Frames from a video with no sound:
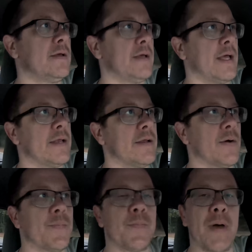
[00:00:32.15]
and
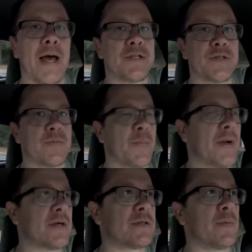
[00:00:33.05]
patch and
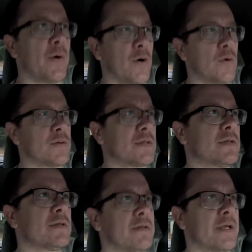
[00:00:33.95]
repair some holes
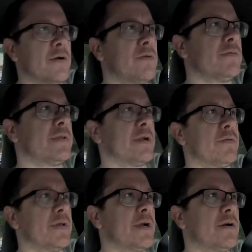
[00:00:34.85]
that are
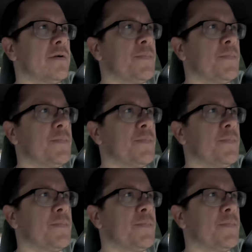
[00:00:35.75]
there.